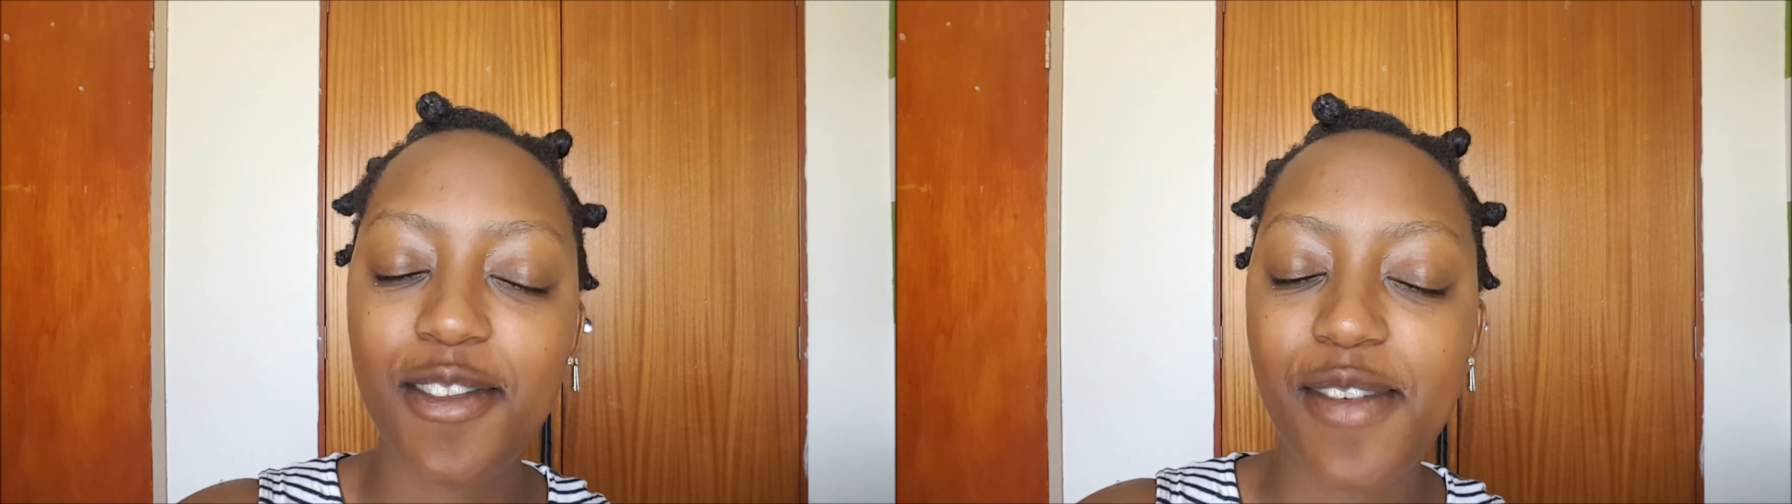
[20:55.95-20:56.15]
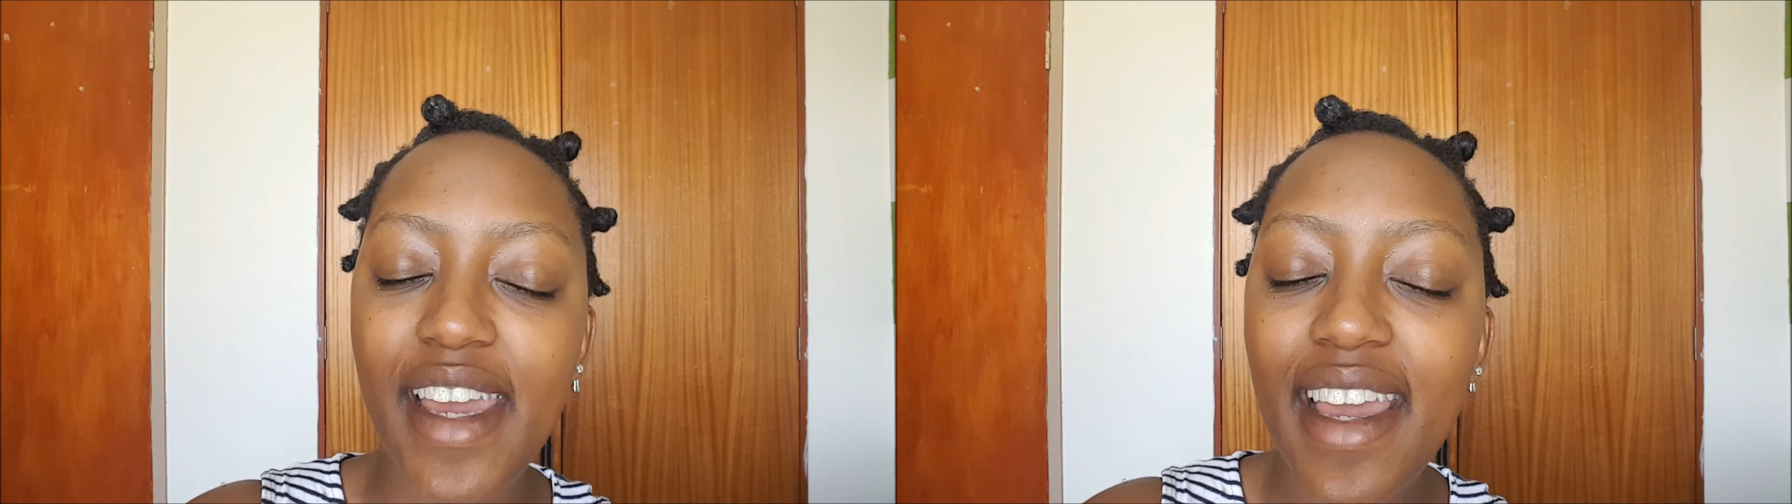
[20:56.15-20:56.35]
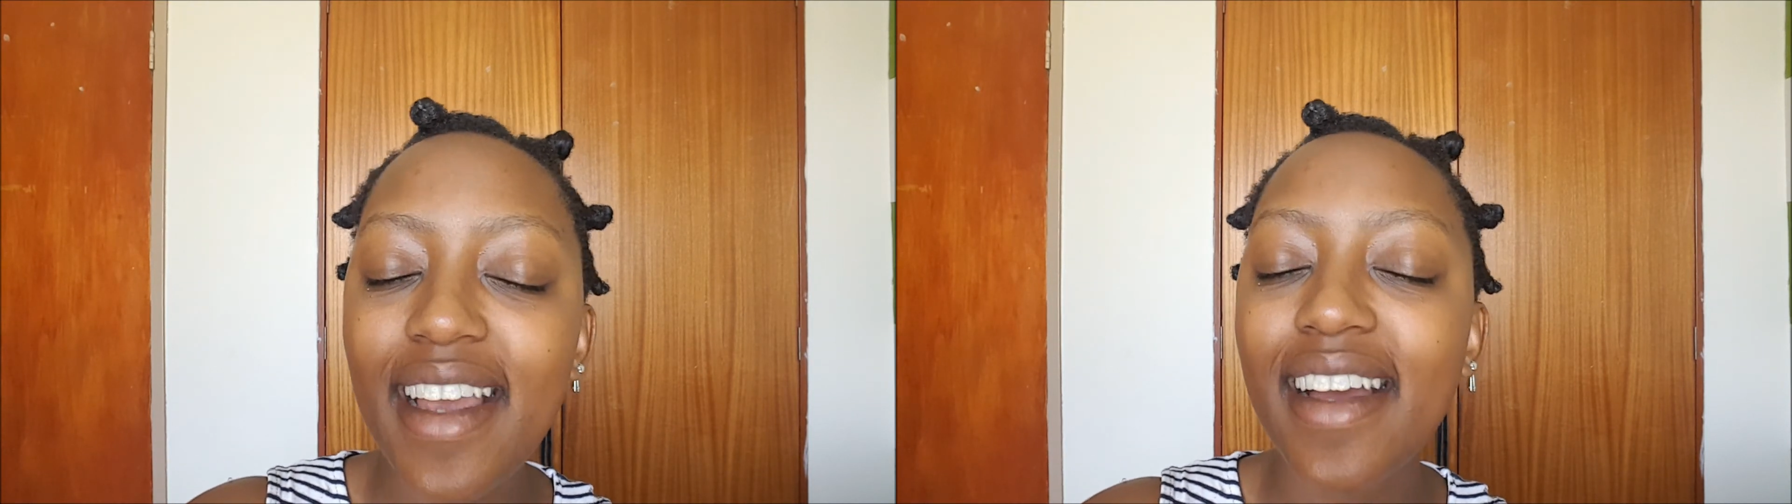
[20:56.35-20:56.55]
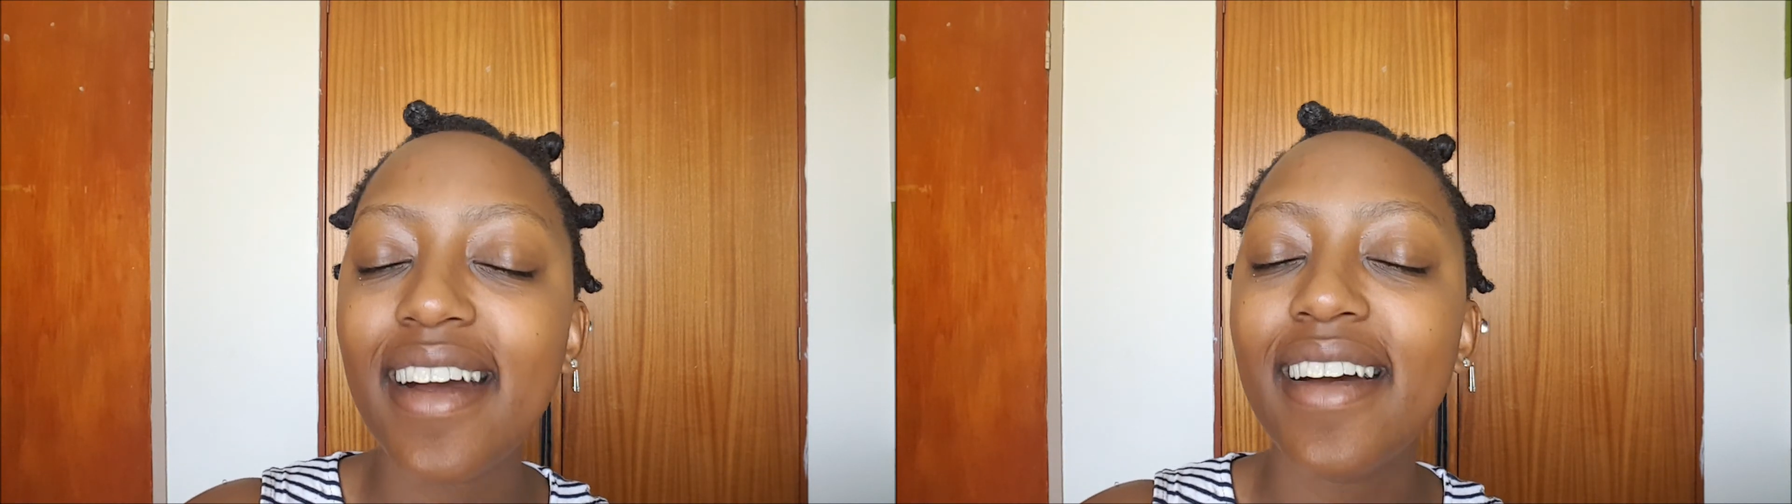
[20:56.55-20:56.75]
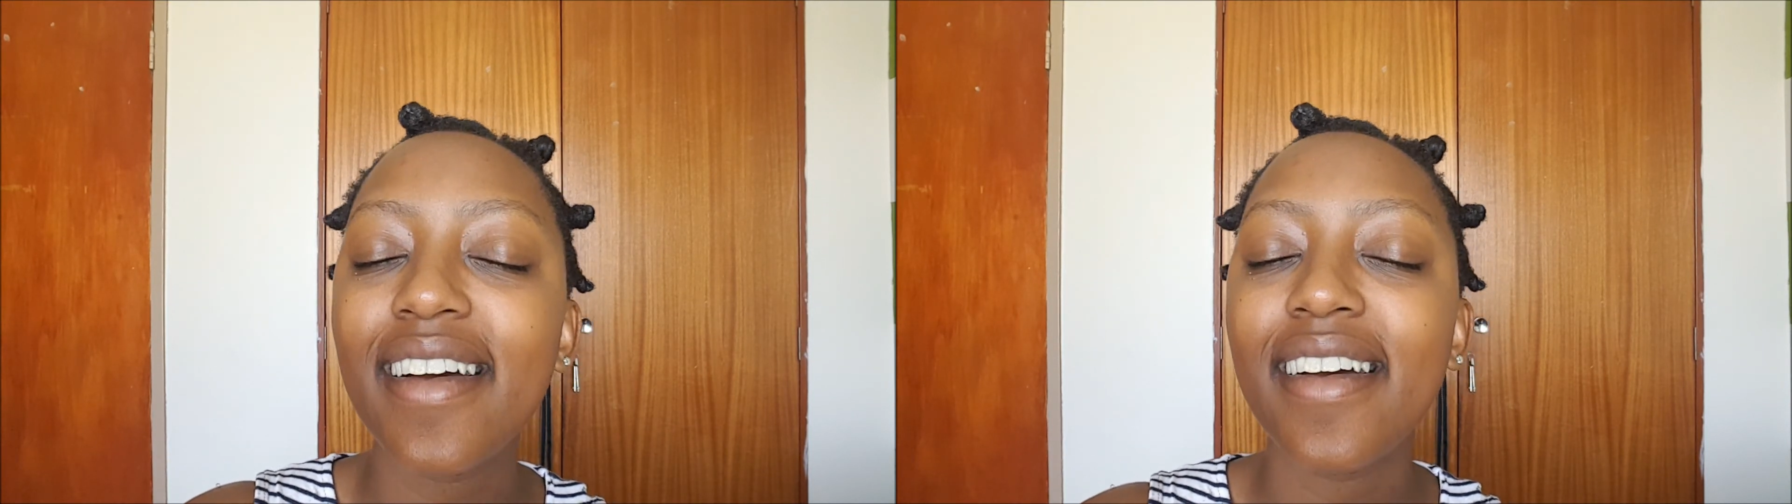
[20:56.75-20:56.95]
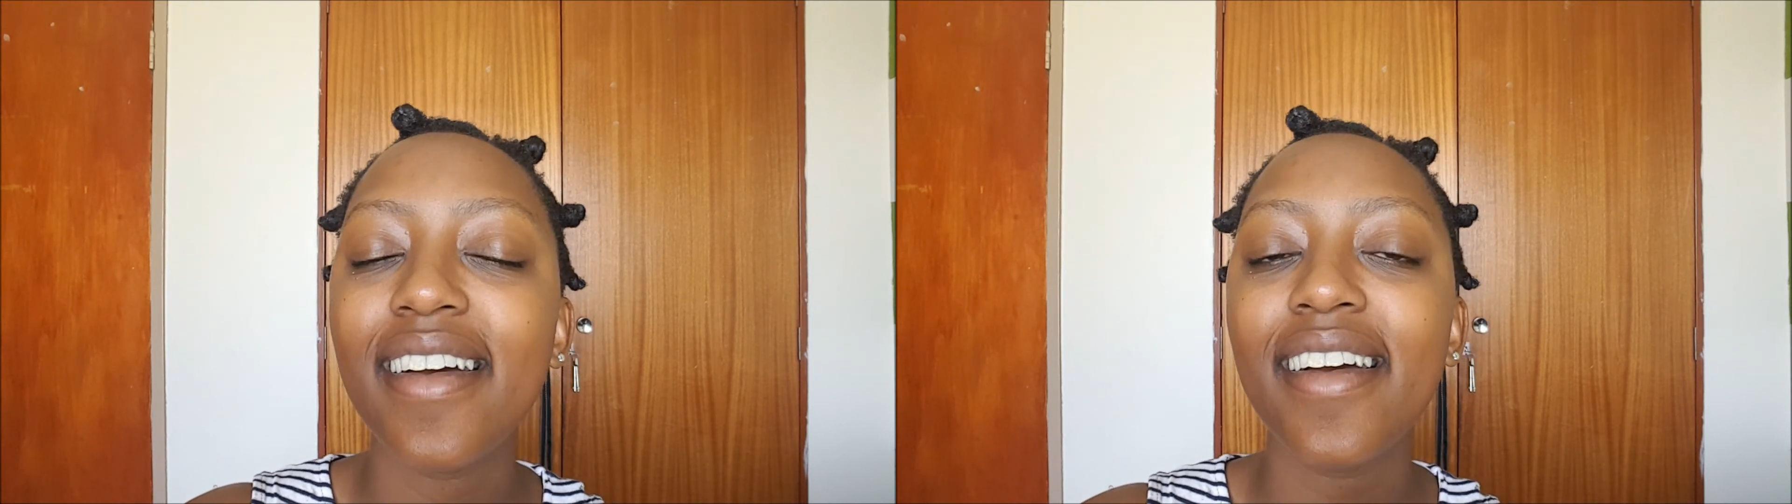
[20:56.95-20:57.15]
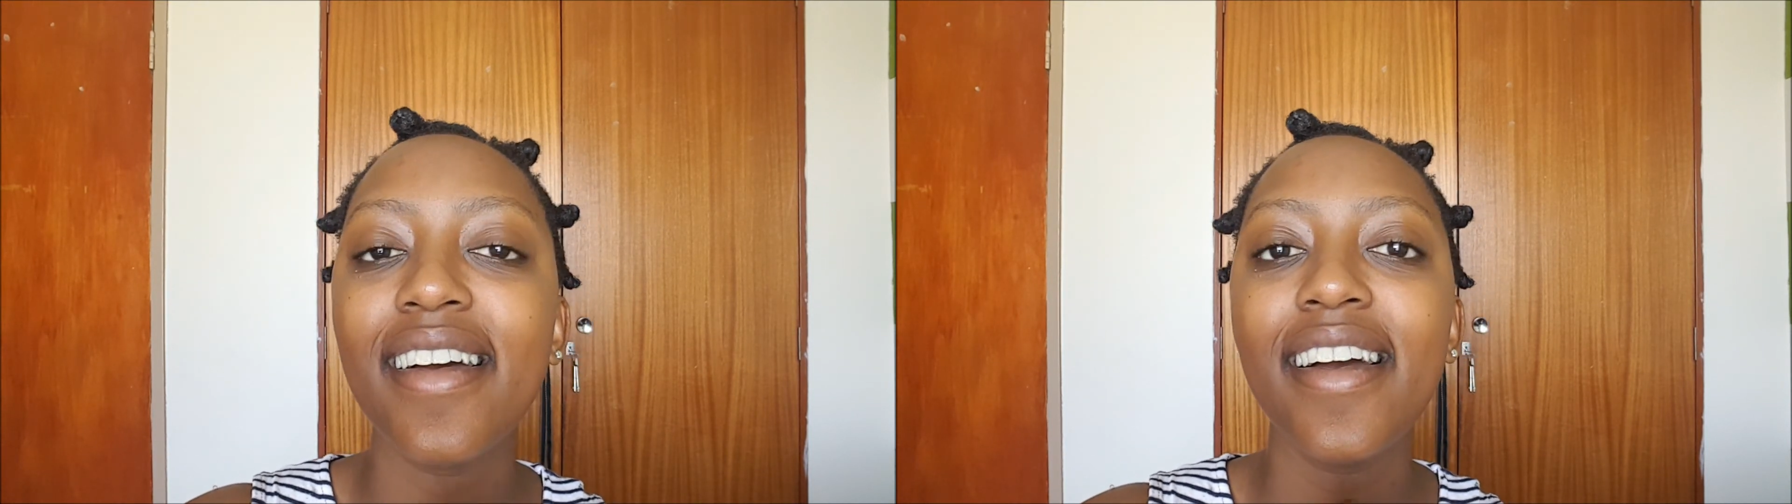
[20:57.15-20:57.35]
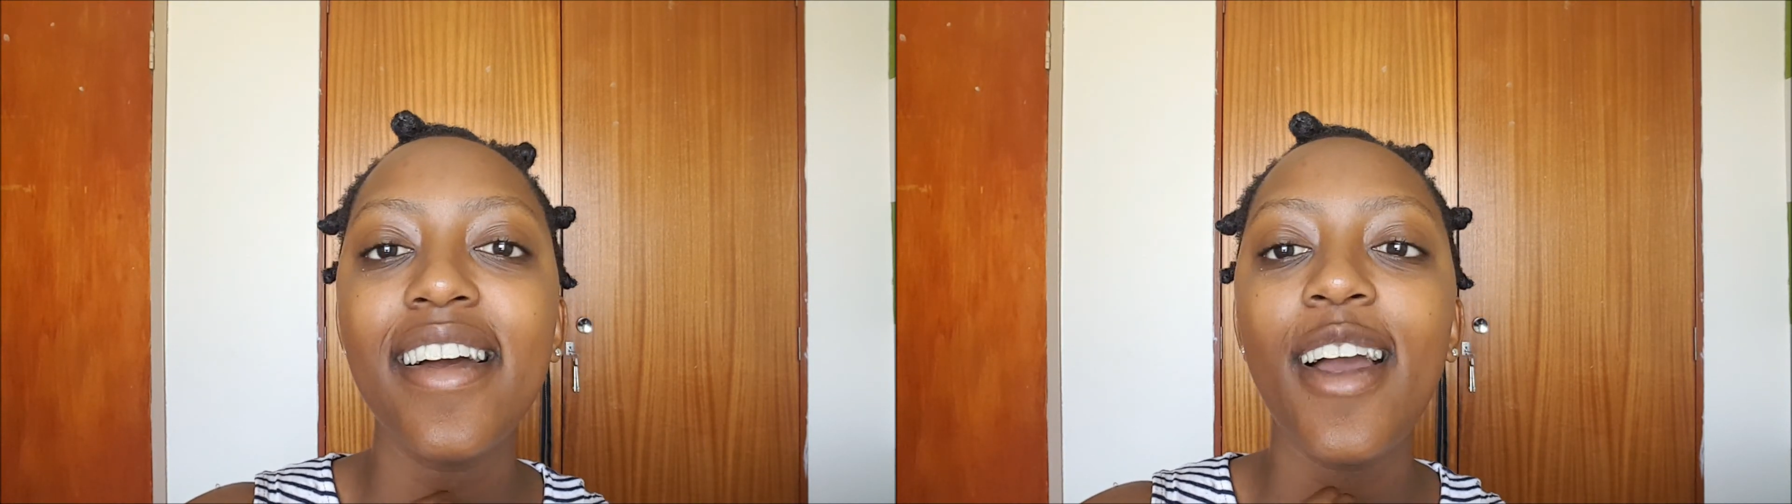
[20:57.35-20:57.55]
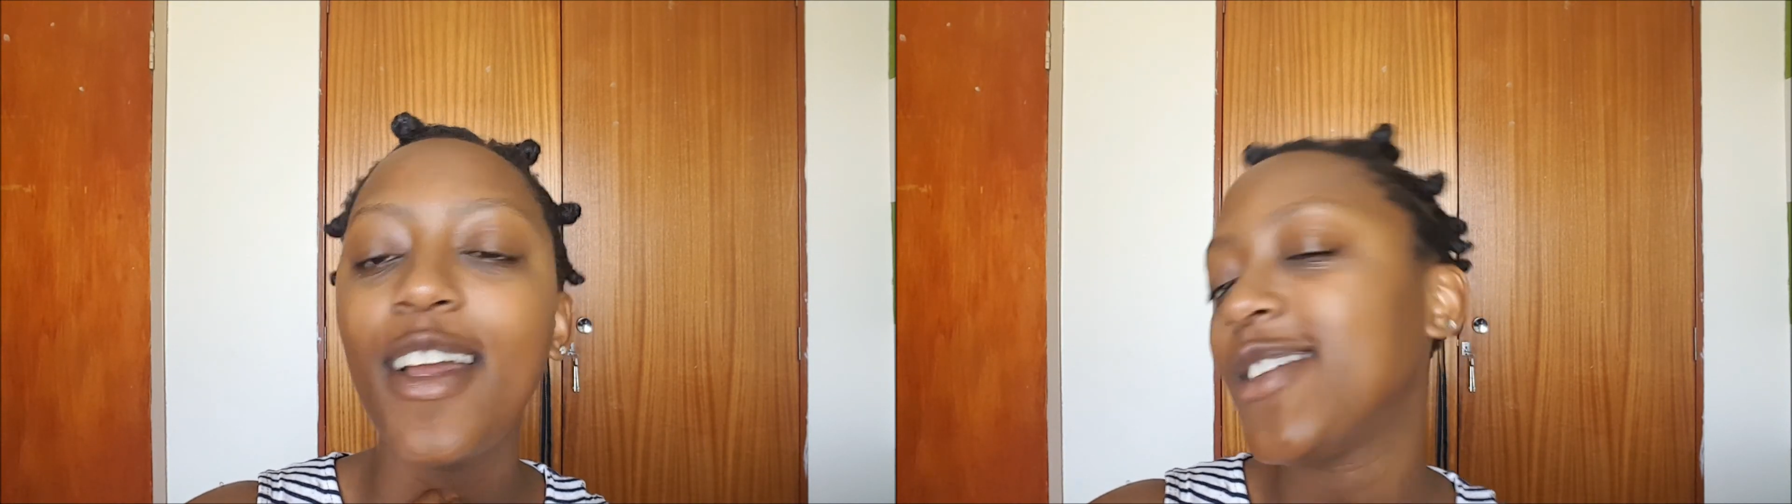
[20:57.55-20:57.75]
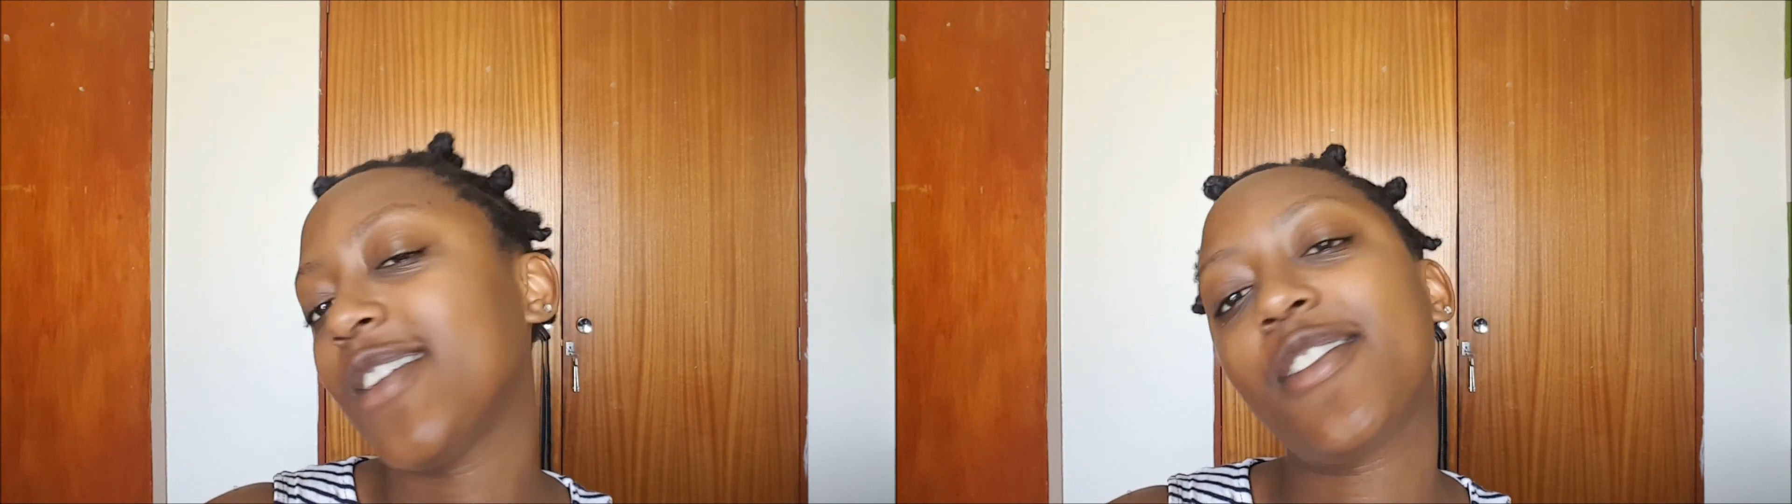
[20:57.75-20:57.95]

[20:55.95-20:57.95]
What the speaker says: week, enjoy